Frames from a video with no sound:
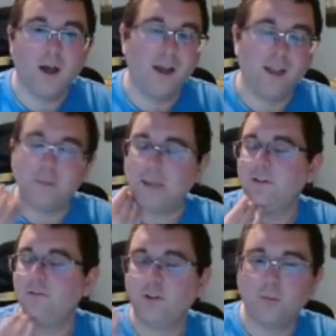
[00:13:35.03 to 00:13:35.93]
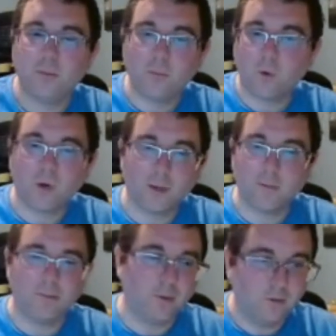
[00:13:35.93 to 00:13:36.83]
It may be a little bit more, it
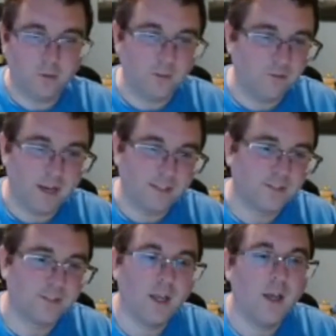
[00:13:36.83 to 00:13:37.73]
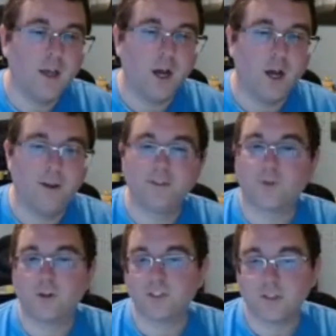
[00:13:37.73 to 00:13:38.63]
may be a little bit less. As
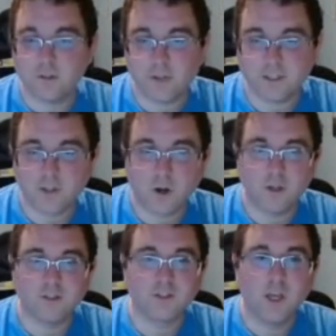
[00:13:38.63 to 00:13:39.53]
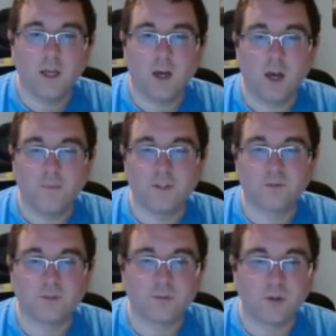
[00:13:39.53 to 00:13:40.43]
far as serialized cards, this
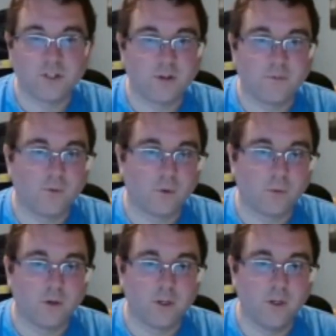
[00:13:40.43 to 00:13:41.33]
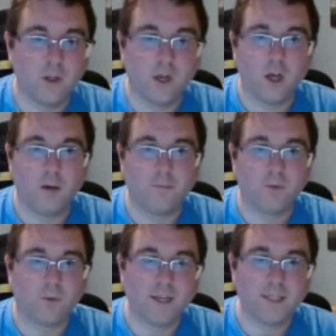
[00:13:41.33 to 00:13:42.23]
one's pretty straightforward.
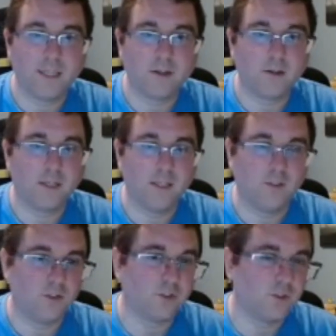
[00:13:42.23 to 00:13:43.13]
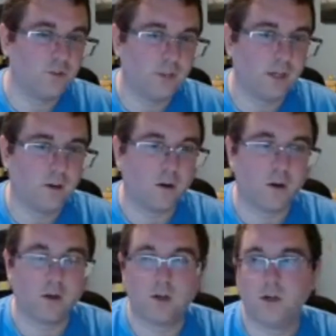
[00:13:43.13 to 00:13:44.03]
The rate here is there
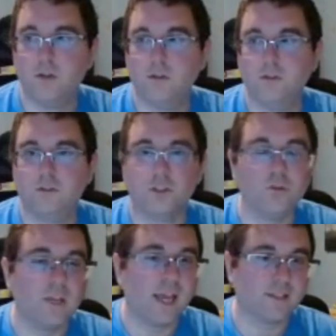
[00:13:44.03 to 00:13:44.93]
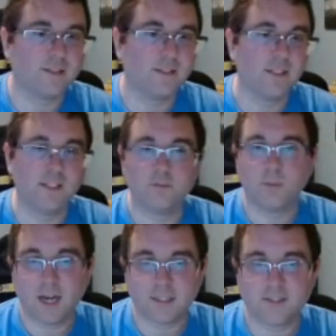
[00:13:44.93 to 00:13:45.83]
are 2 decks in each
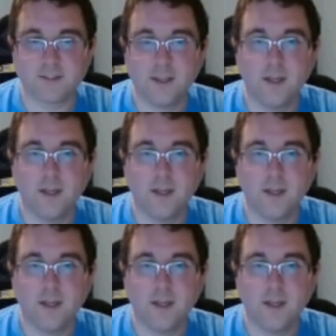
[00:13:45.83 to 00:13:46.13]
box.